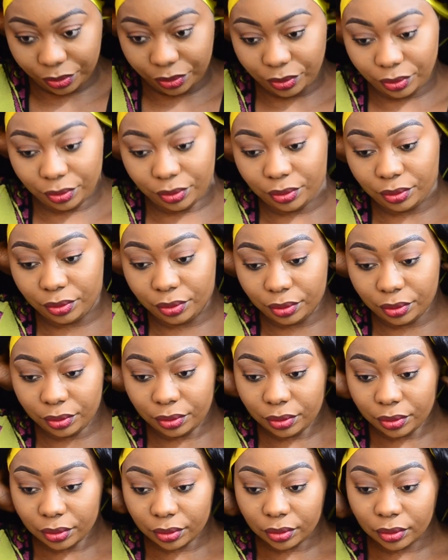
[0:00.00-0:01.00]

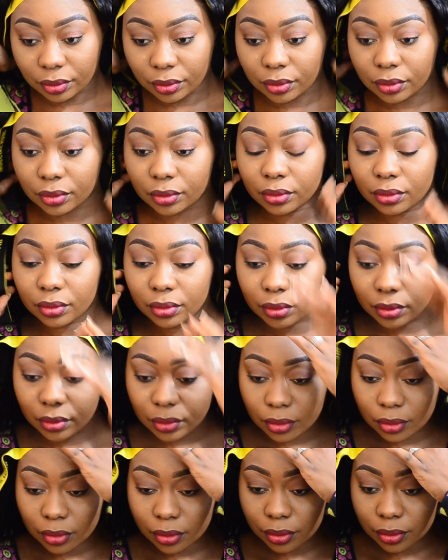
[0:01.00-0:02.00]

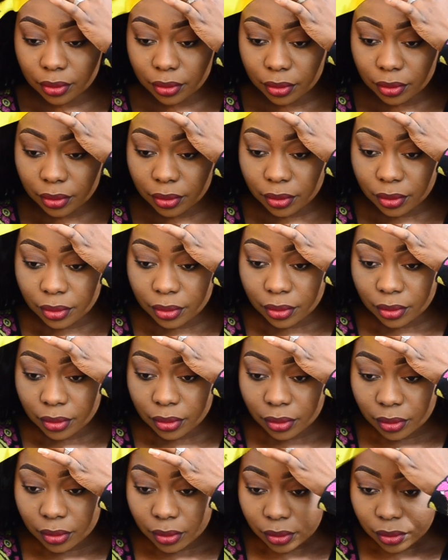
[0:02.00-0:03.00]

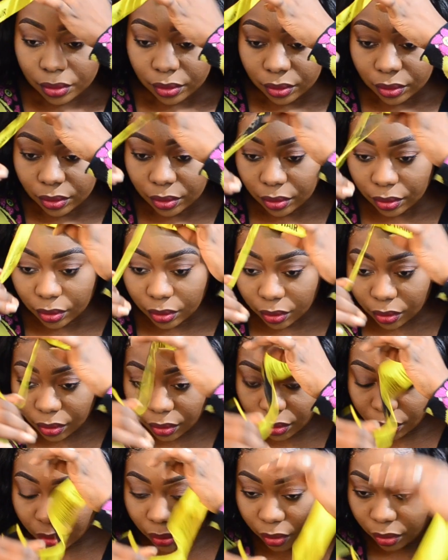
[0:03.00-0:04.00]

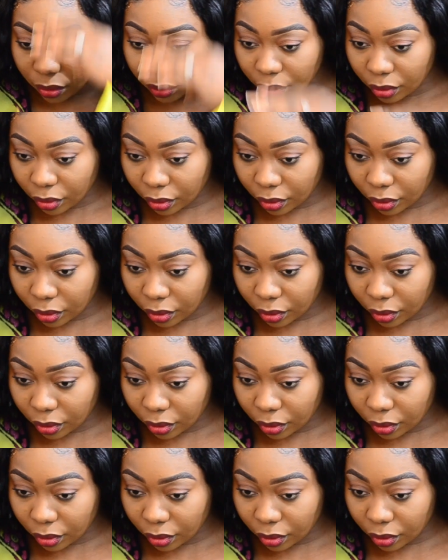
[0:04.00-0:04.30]
(silence)